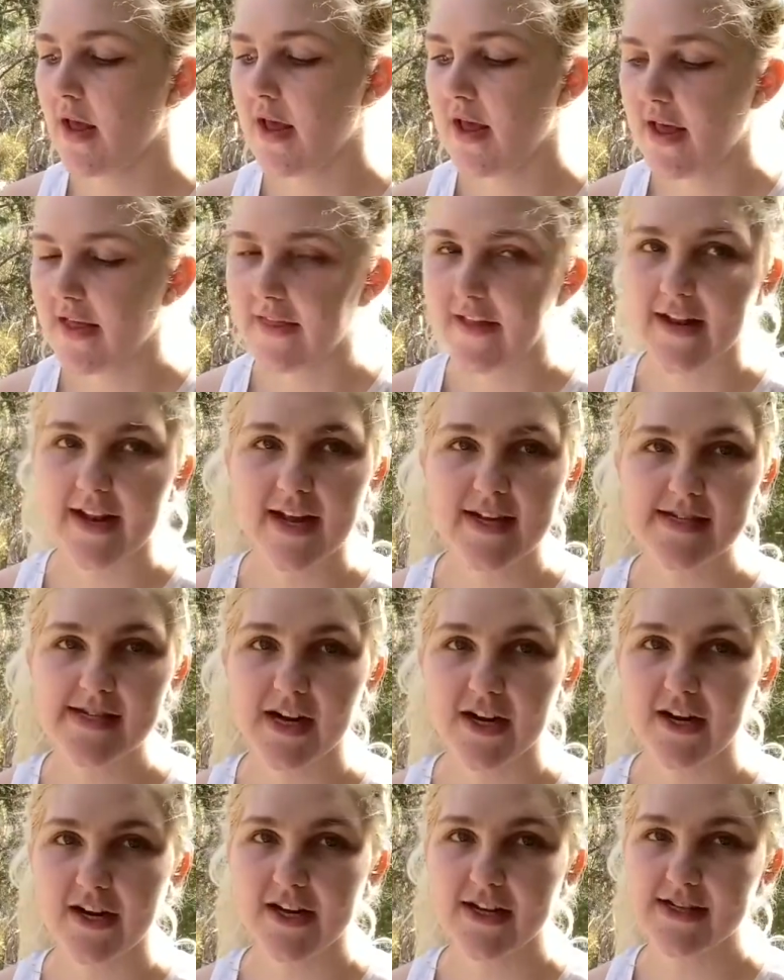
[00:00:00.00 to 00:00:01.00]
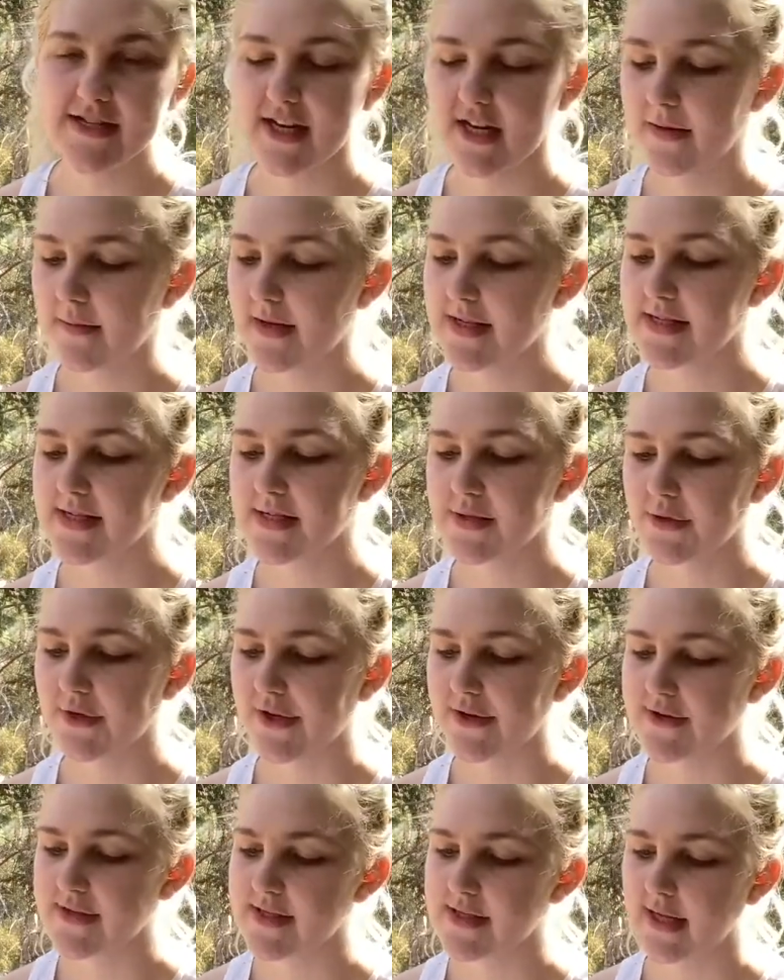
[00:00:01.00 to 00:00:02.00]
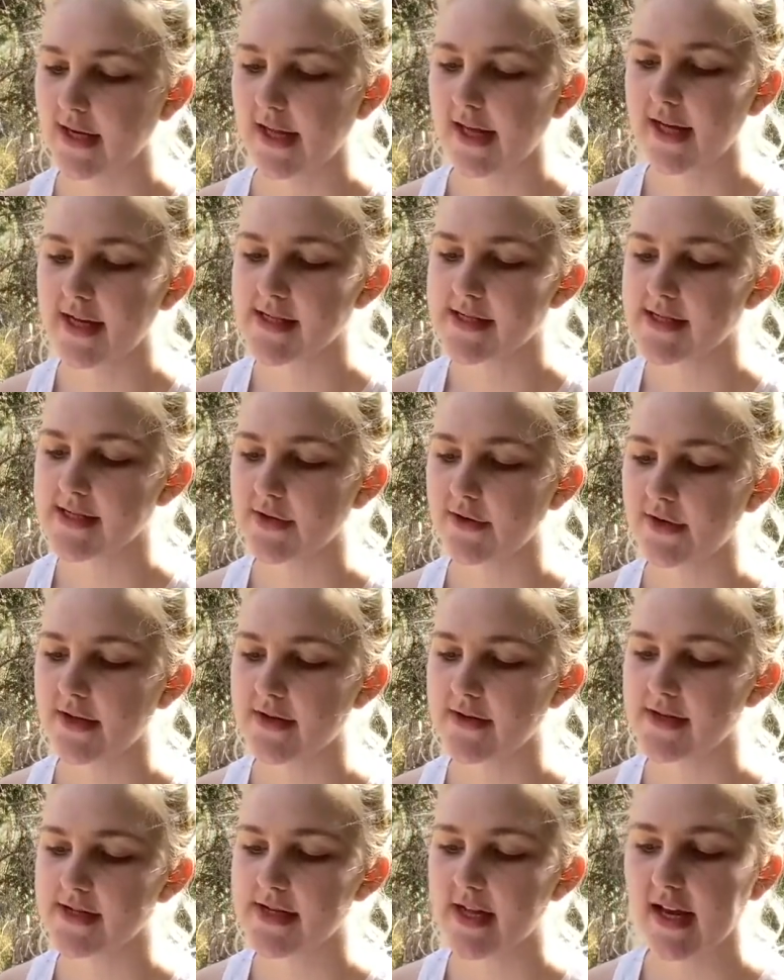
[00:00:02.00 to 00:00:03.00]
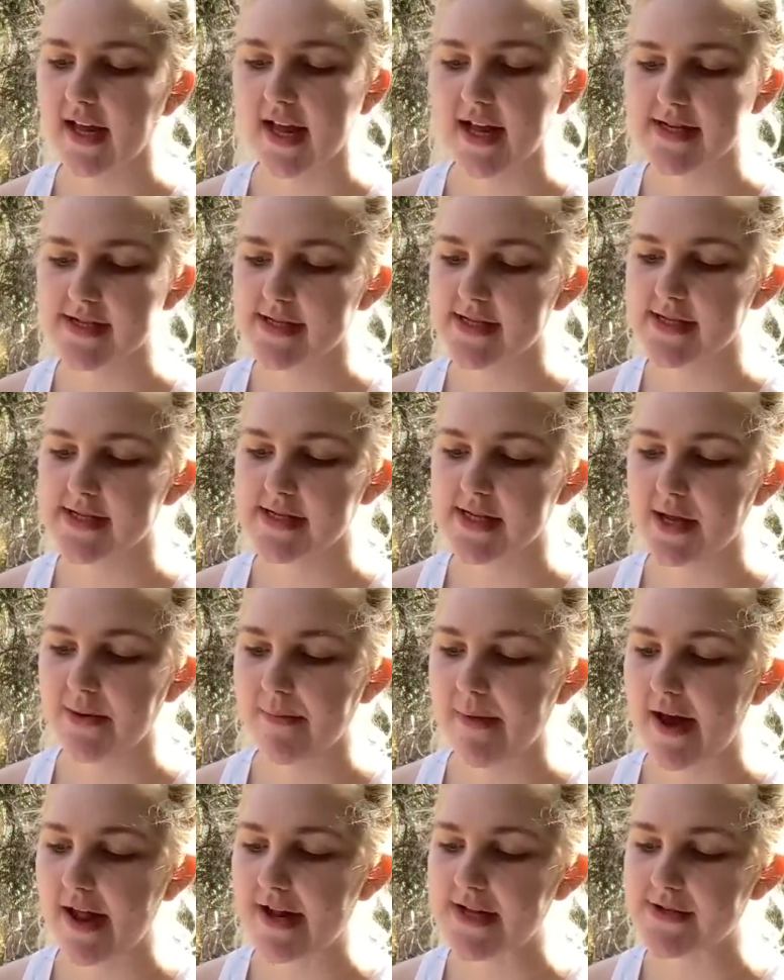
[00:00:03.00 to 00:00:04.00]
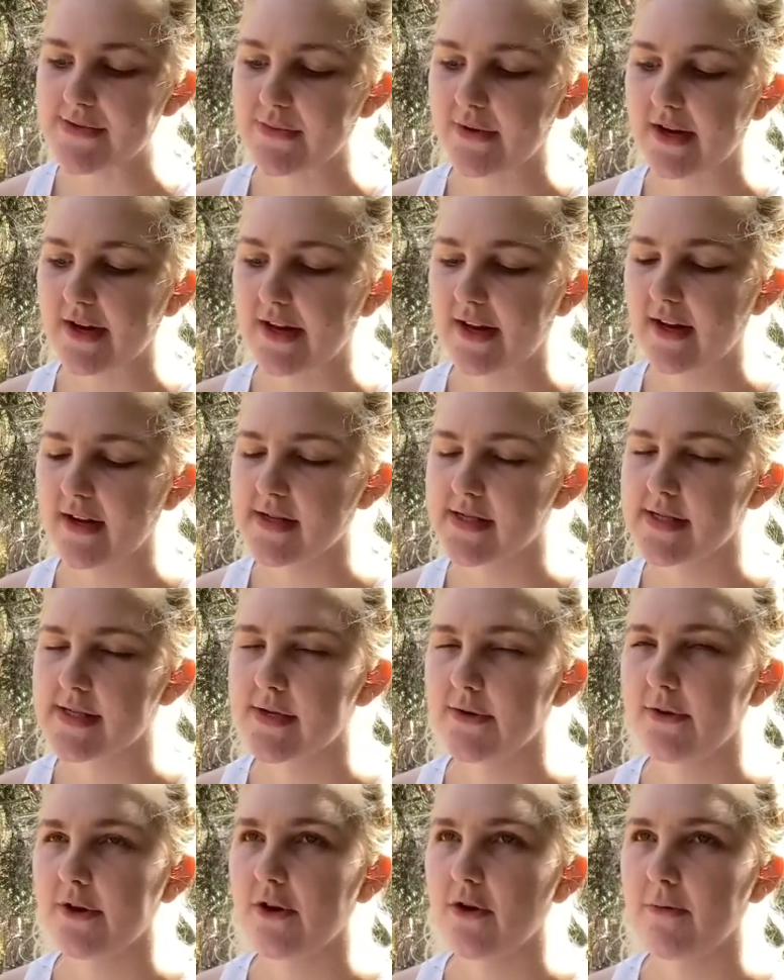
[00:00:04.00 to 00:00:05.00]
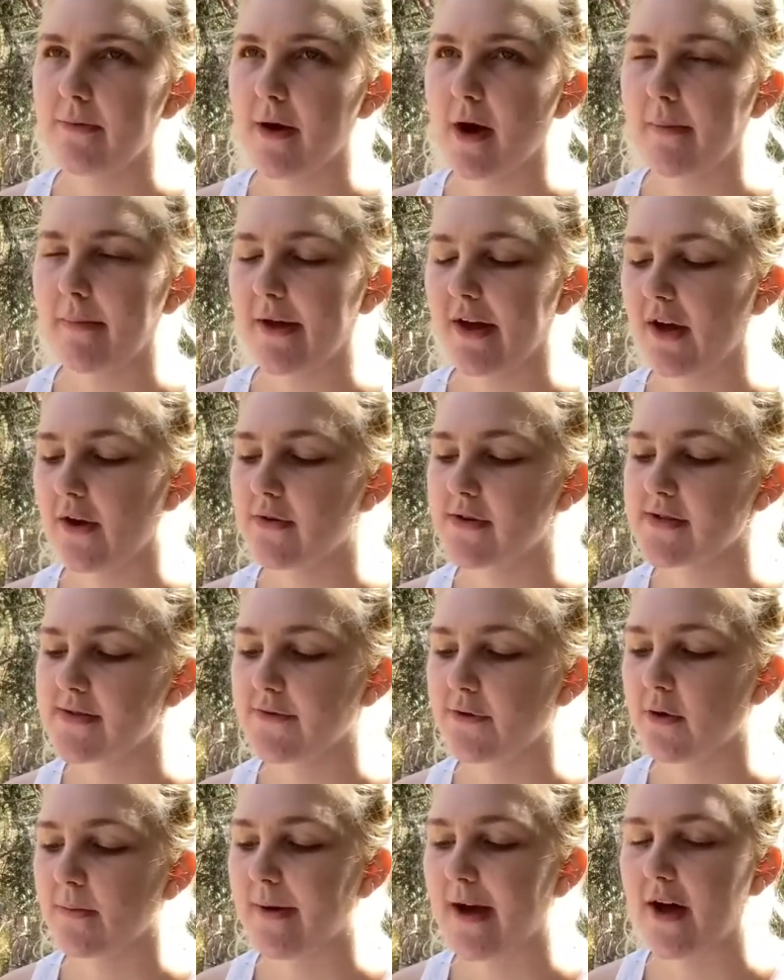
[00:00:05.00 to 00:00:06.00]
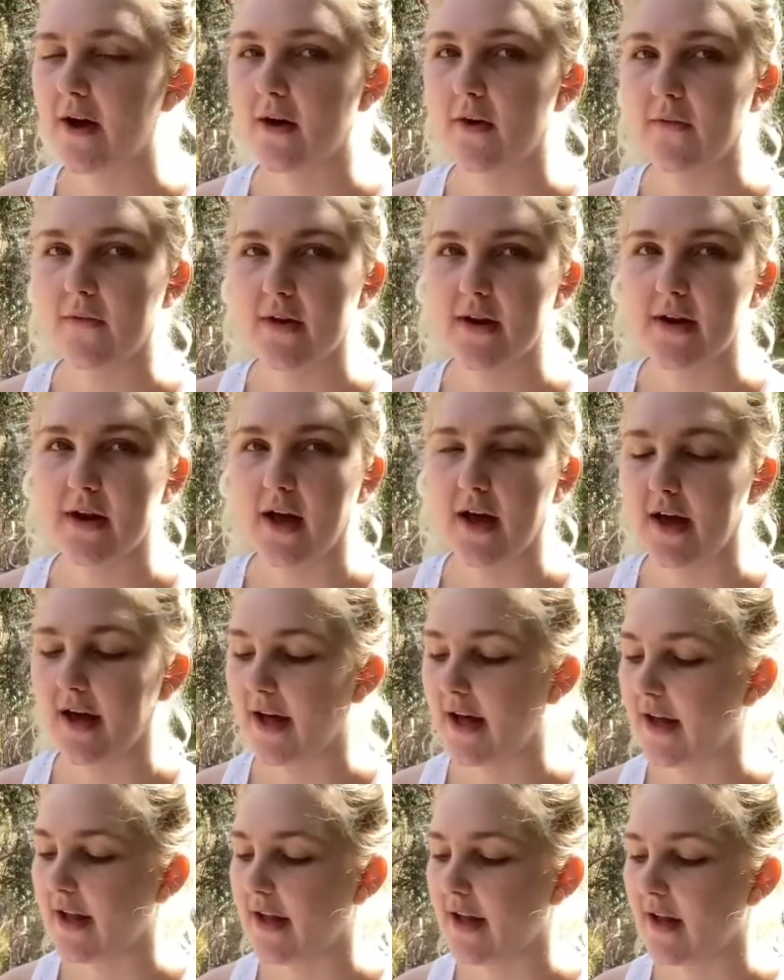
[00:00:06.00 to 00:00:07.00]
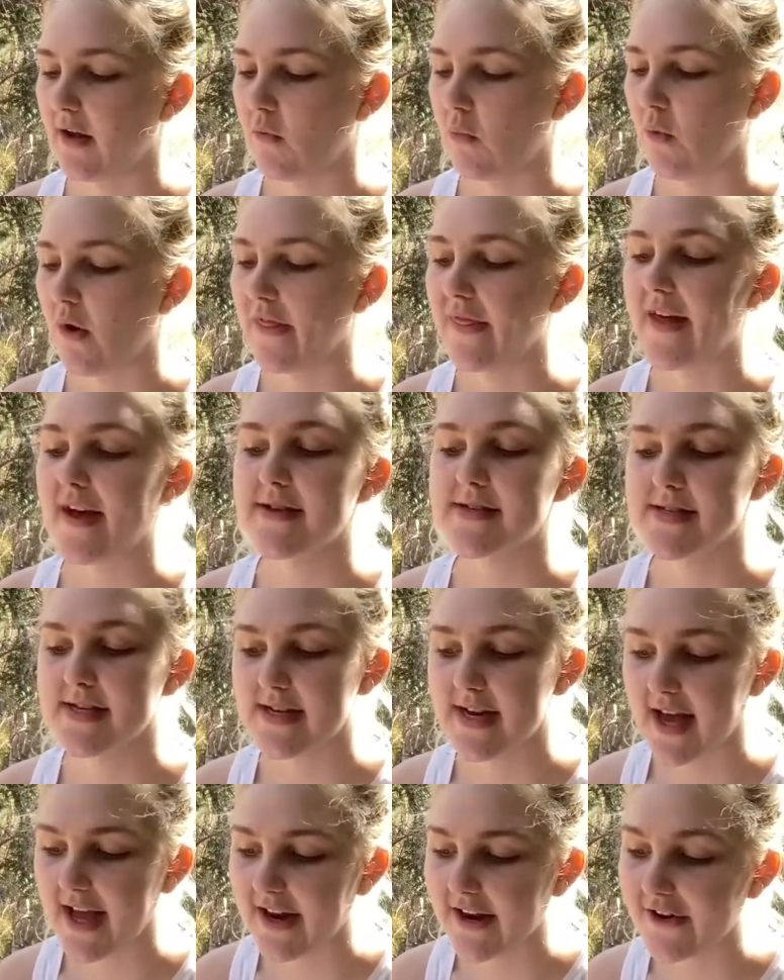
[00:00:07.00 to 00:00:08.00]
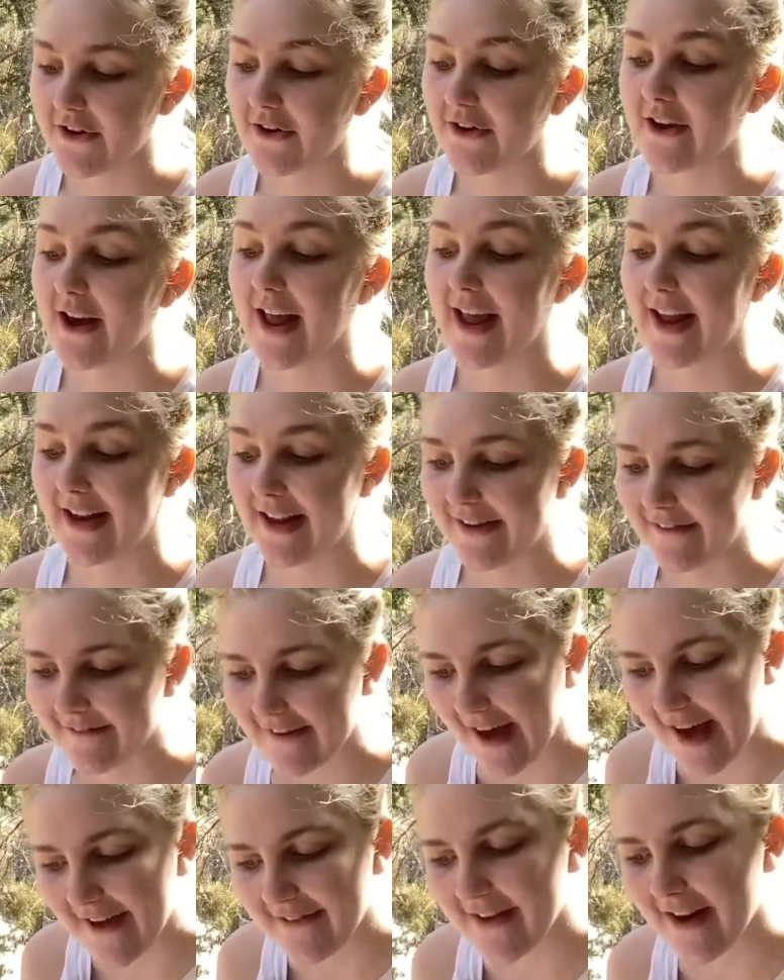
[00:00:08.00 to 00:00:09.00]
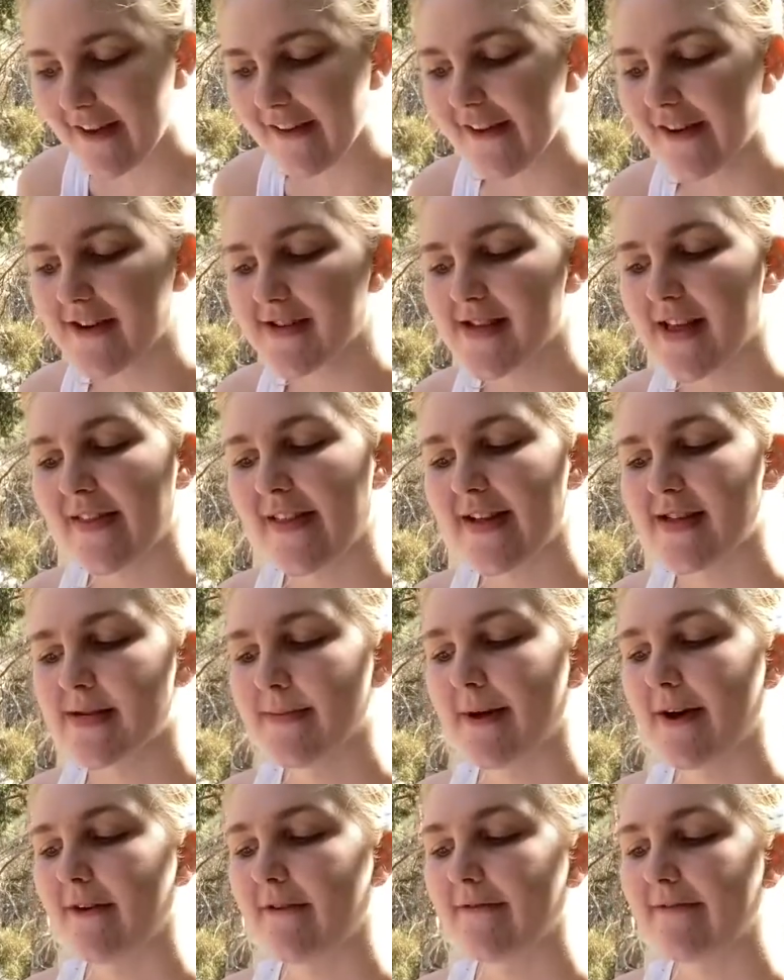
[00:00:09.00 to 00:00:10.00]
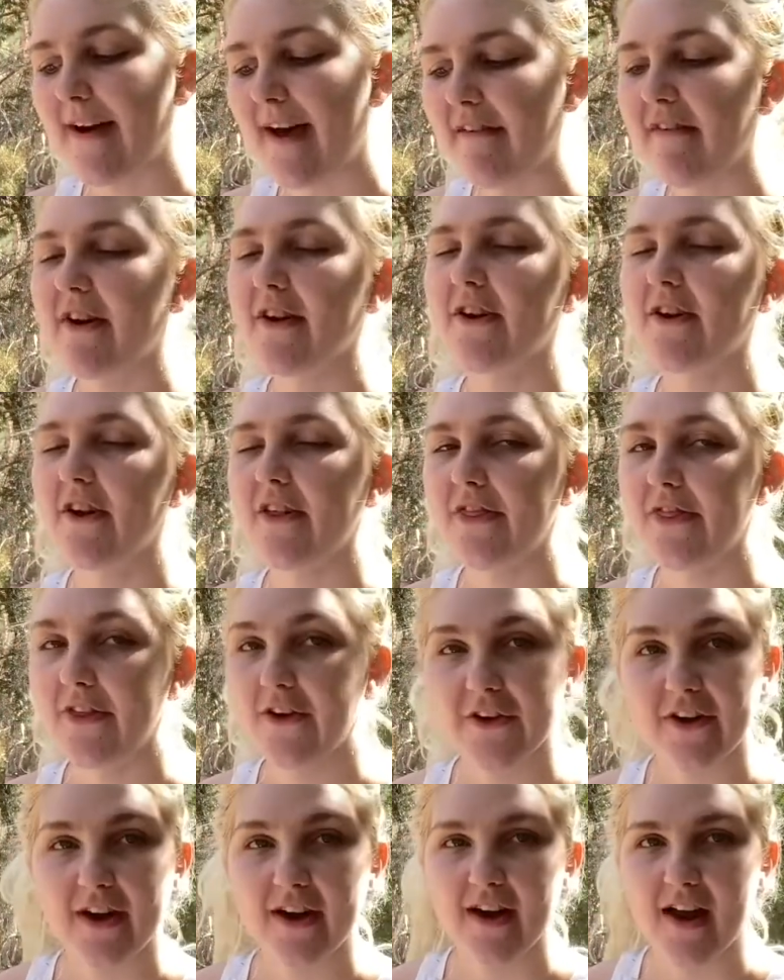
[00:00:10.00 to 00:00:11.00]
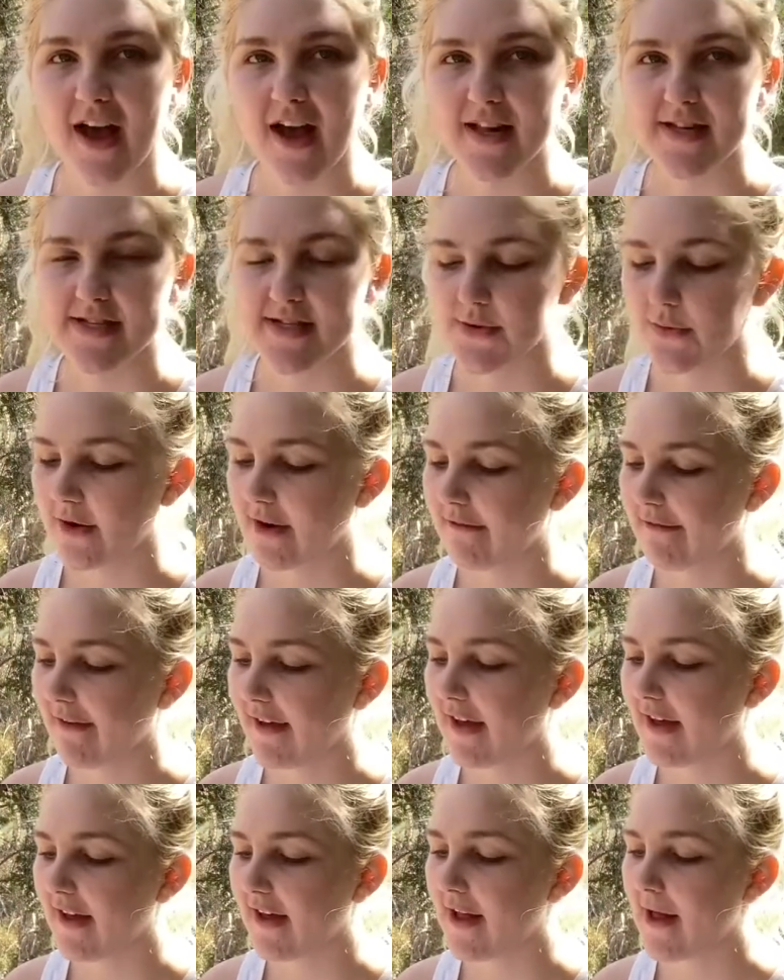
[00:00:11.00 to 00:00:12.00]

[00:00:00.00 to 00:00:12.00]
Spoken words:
The next area is going to be Studio City. Studio City has a C- rating. A studio apartment goes for about $1,985, and that's about 539 square feet.